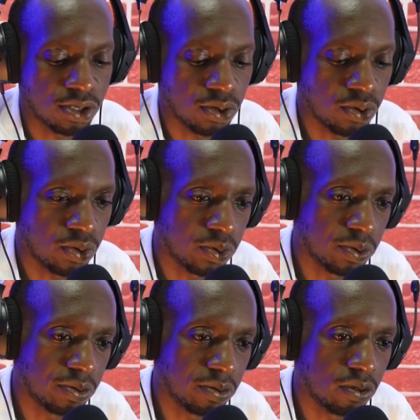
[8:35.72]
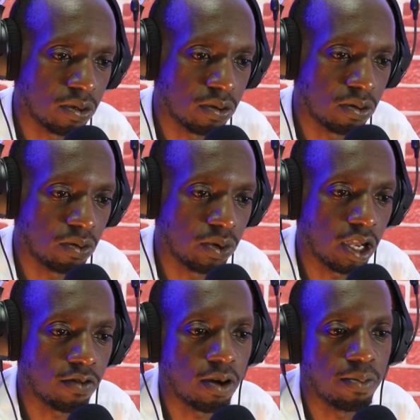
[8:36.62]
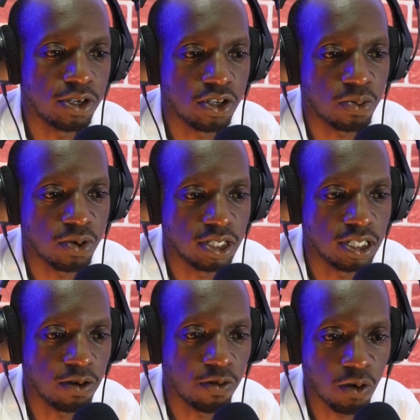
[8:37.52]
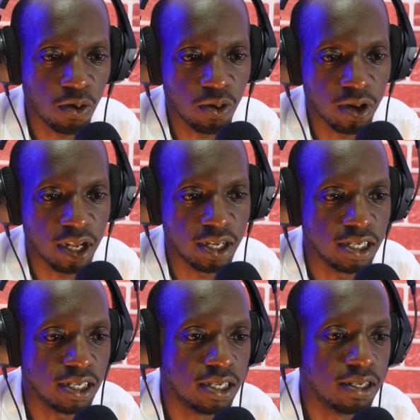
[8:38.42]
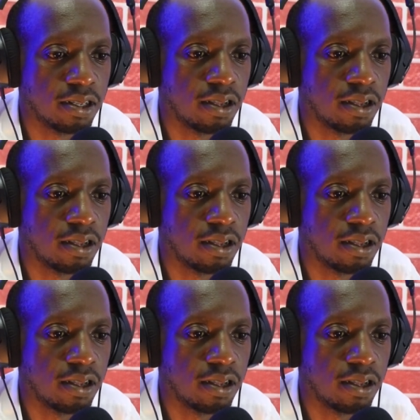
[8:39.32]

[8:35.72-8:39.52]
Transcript: So we have our bishop on c4, and